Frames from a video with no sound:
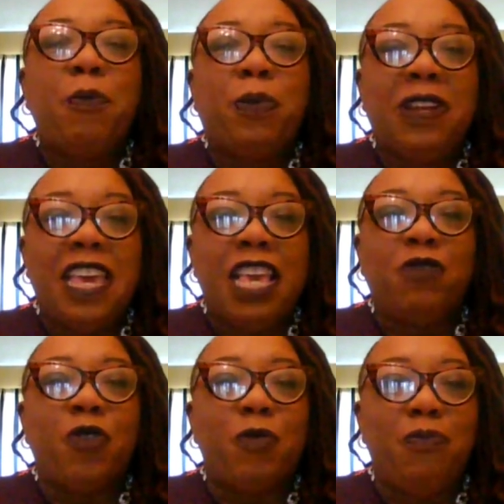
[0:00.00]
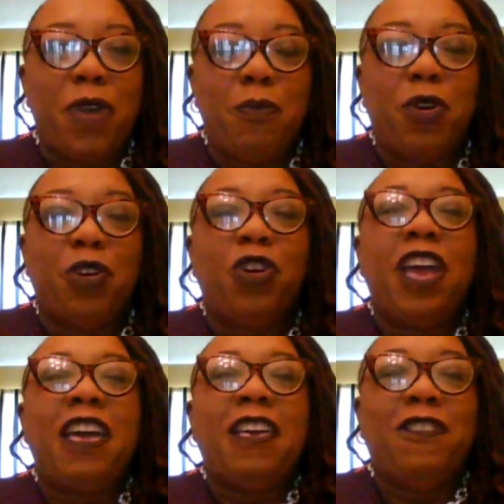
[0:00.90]
please
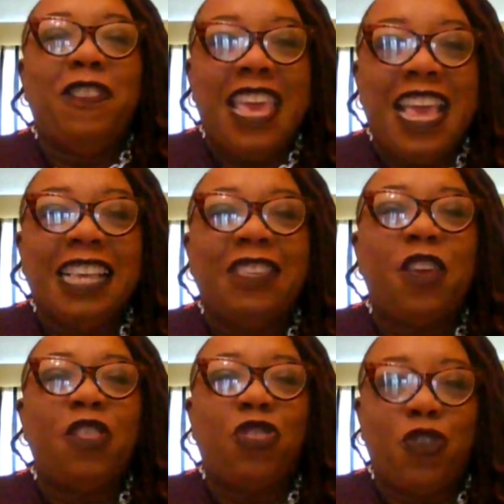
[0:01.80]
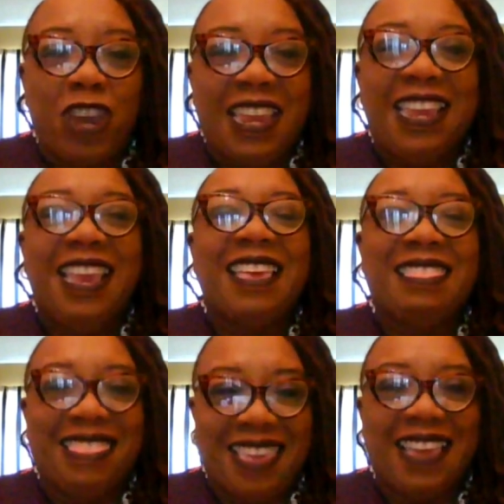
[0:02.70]
remember these three
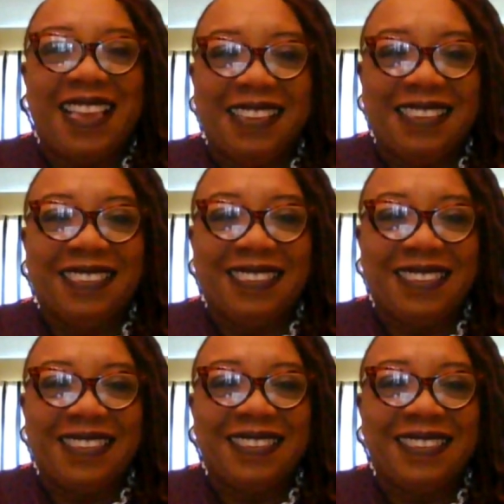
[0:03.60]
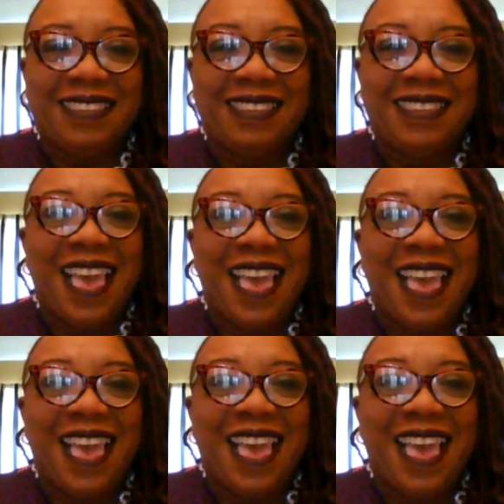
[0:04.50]
things.
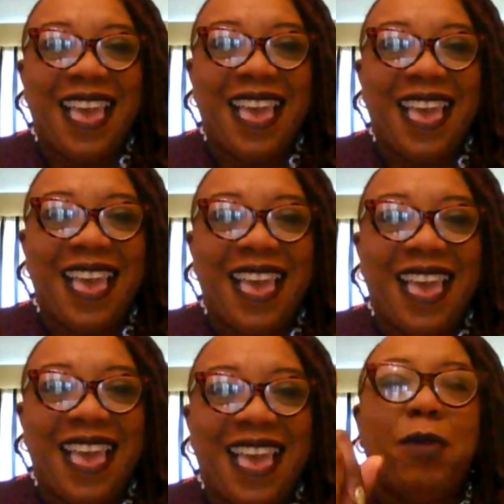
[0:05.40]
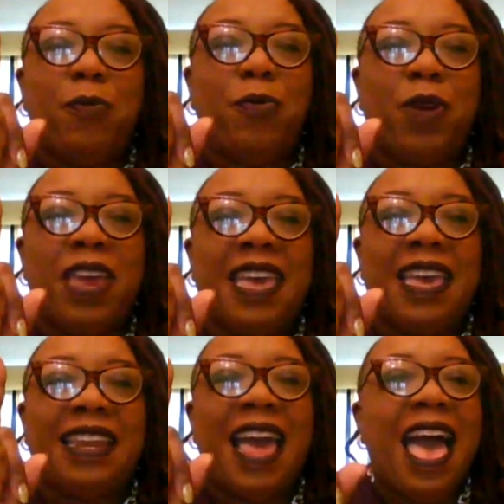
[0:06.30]
I am Alabama
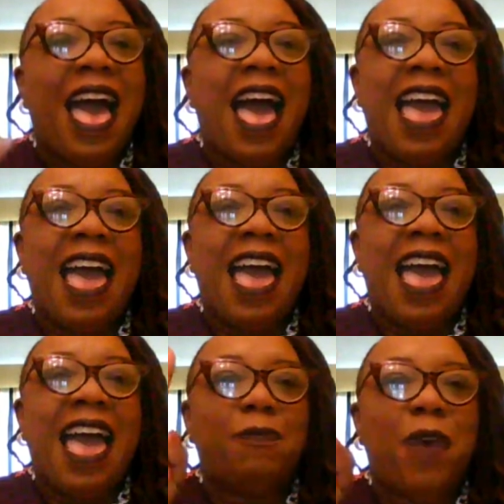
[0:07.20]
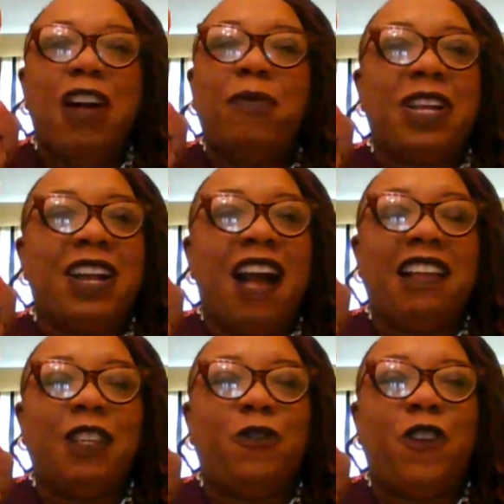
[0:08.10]
bred, I am Spelman
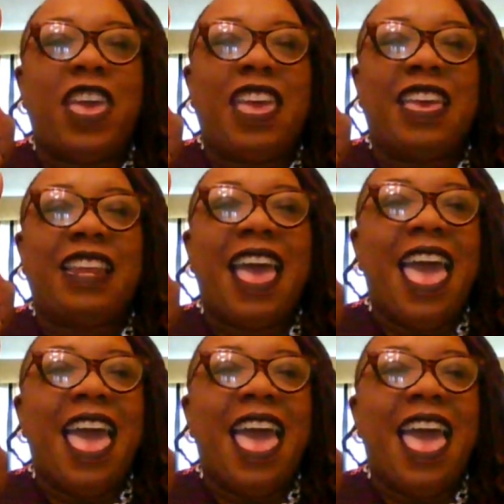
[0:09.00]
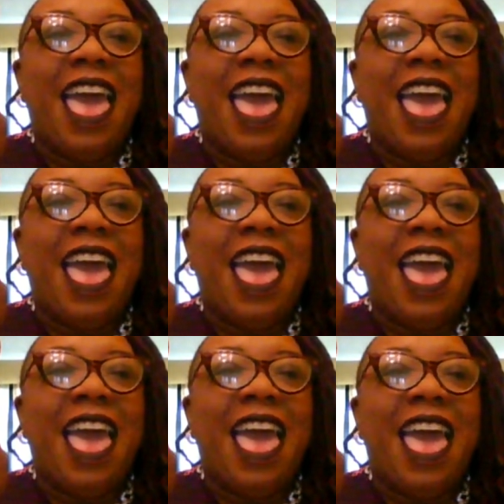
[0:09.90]
College fed, and I am
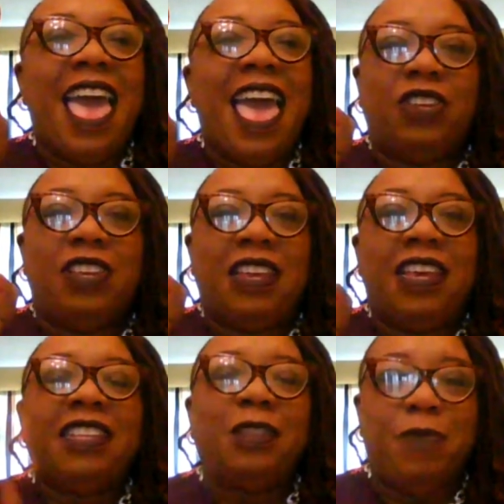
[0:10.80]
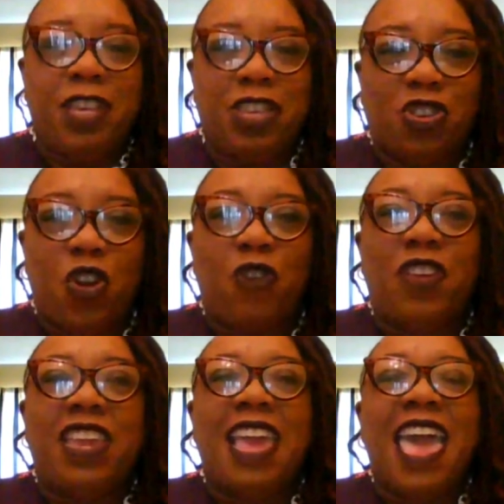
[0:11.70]
honored to be
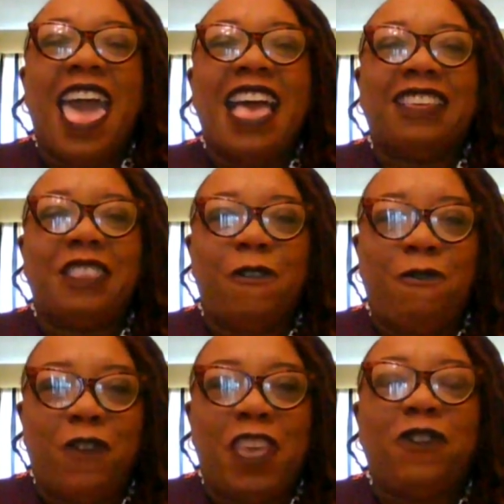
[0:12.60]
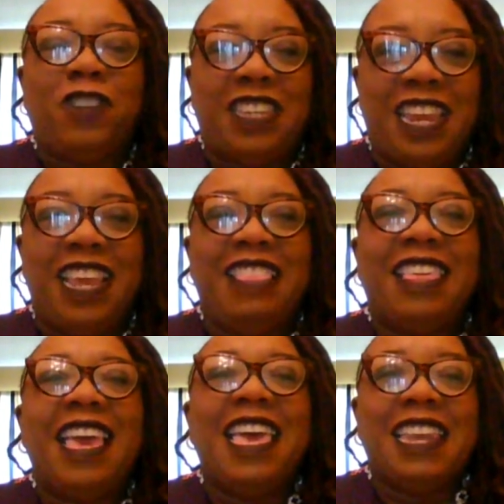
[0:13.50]
serving as the 15th
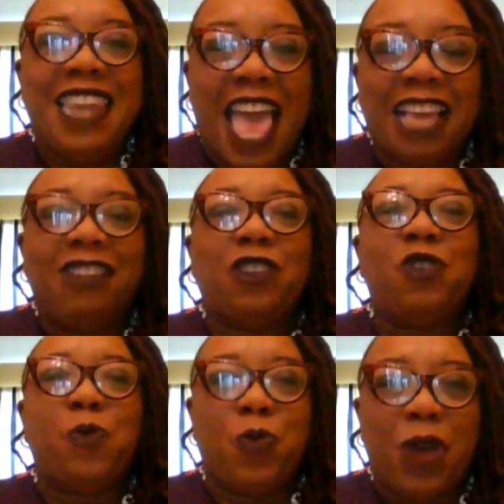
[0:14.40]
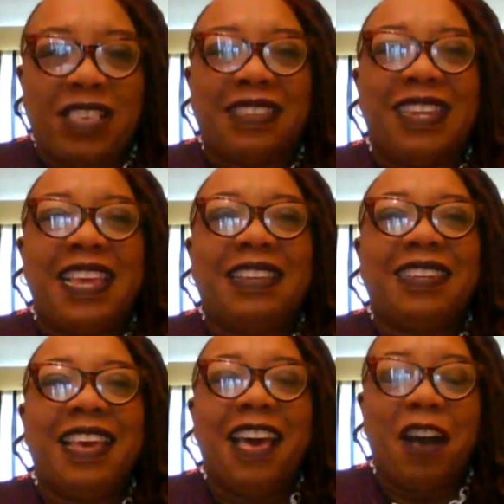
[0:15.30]
National President
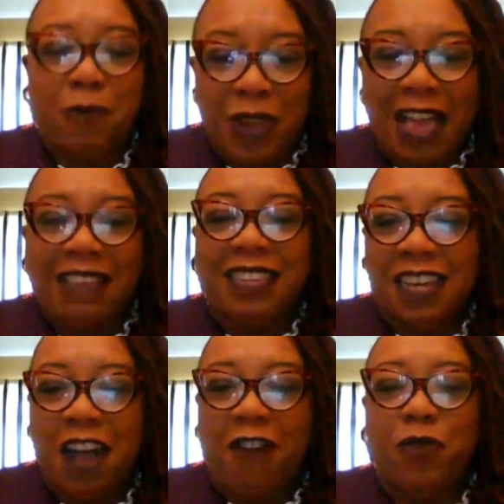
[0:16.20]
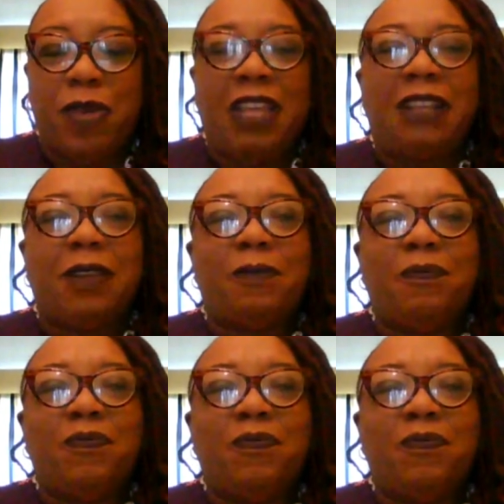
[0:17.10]
of Blacks in Government.
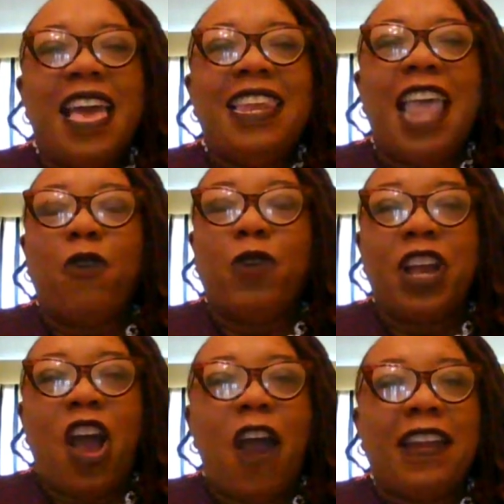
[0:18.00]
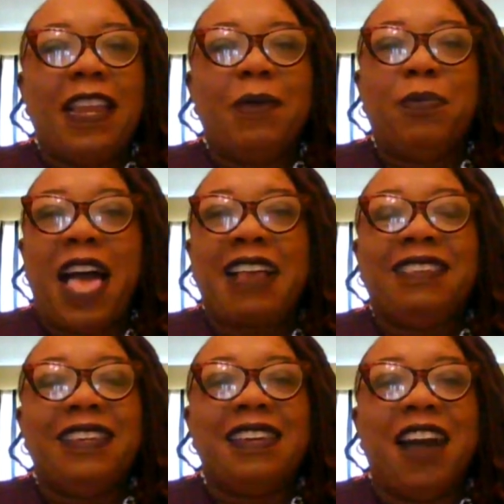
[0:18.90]
Now, regarding
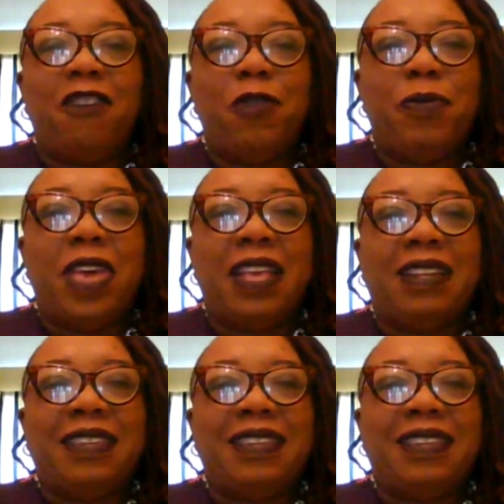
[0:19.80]
Blacks in Government,